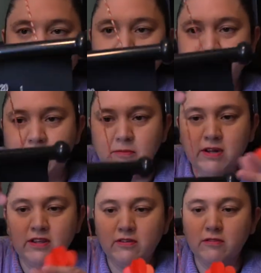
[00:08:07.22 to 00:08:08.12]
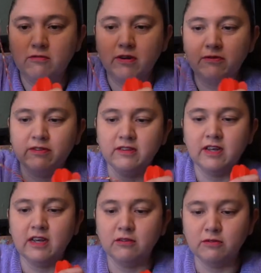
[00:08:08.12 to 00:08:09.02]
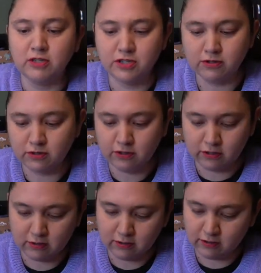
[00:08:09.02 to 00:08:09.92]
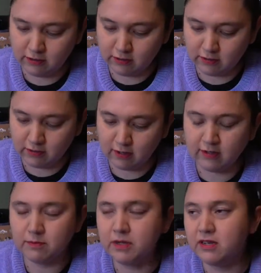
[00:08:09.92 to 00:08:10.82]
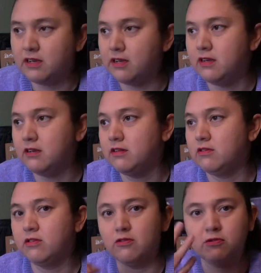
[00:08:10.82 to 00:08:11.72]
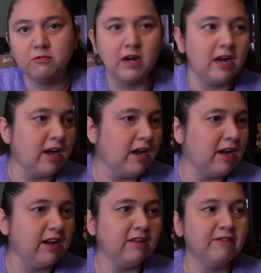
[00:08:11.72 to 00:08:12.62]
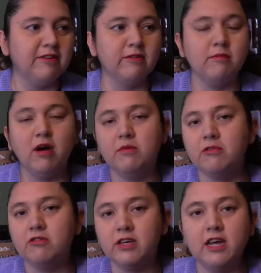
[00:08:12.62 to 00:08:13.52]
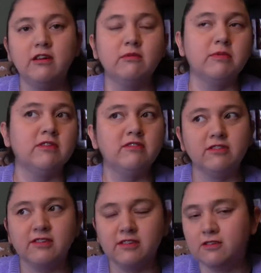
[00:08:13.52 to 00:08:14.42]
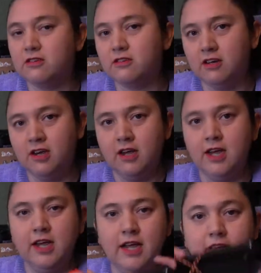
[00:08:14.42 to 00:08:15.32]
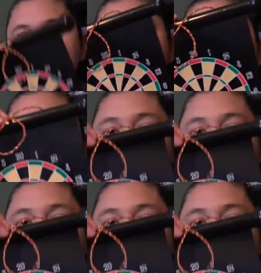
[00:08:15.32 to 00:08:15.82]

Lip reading: family, you know, whoever's in the house with you, your husband, your wife, your mom, your dad, your brothers, your sisters, anybody.